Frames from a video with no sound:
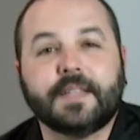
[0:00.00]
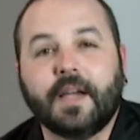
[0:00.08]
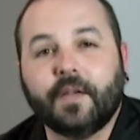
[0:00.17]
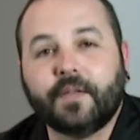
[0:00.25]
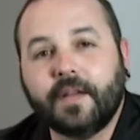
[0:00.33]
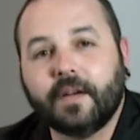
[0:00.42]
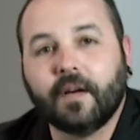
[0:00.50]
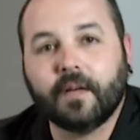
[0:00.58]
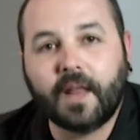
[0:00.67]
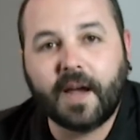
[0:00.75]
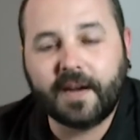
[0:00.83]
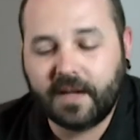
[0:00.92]
housing in our
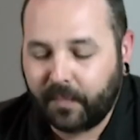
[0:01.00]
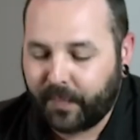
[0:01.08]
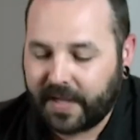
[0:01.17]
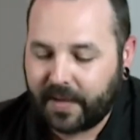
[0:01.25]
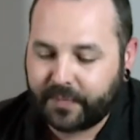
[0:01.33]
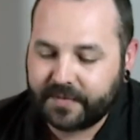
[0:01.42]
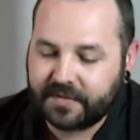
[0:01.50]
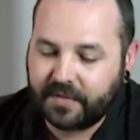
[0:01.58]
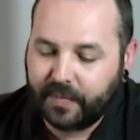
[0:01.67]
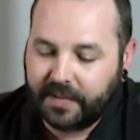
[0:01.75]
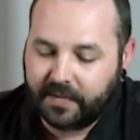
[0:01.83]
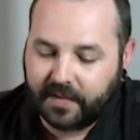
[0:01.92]
lineup happens to
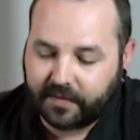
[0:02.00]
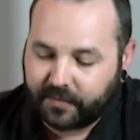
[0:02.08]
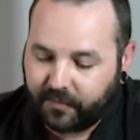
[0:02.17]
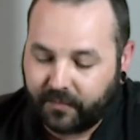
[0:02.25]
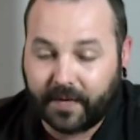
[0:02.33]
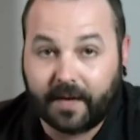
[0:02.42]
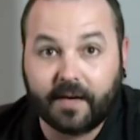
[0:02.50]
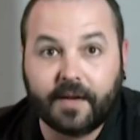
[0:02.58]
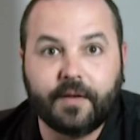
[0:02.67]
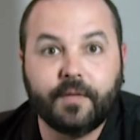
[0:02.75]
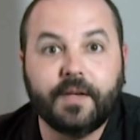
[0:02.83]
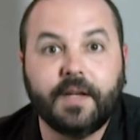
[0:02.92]
be this very
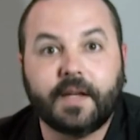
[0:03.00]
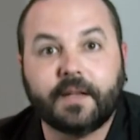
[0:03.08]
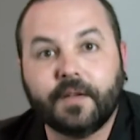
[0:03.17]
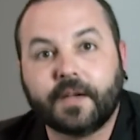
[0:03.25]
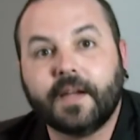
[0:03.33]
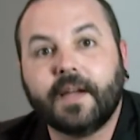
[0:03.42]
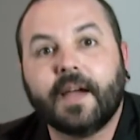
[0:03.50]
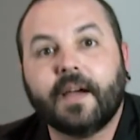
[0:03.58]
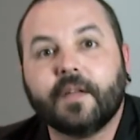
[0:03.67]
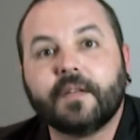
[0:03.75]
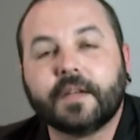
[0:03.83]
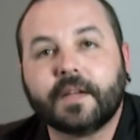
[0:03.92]
unique looking
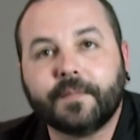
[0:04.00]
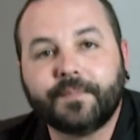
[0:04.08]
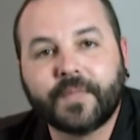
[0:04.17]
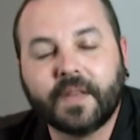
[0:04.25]
housing.